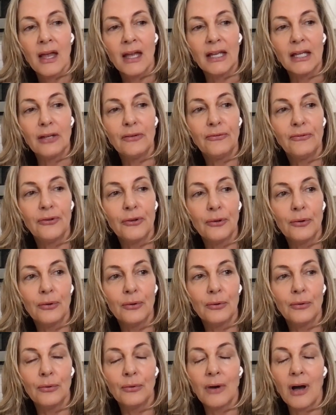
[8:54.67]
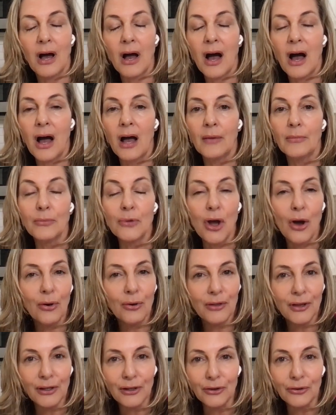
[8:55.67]
if you know
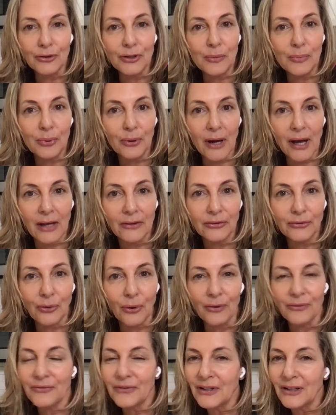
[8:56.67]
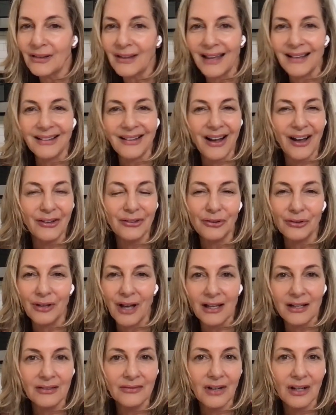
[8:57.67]
that you're depressed or feel like, gosh, you're
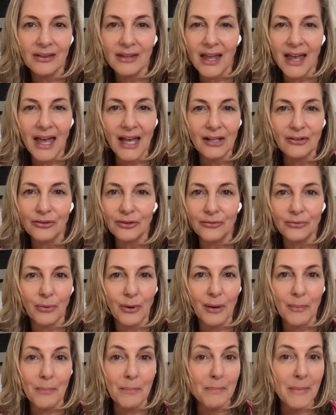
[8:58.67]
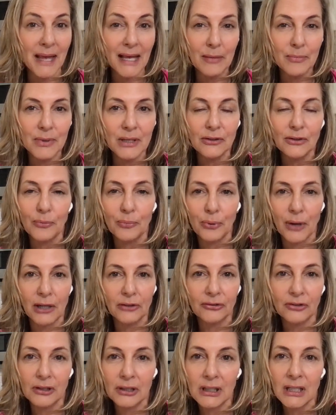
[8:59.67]
kind of on the edge of what may be
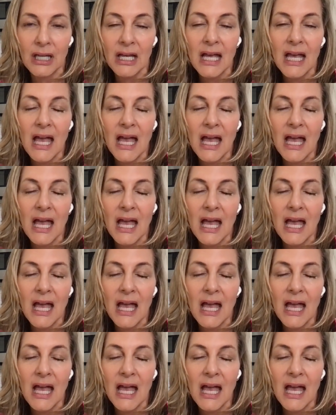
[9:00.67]
depression,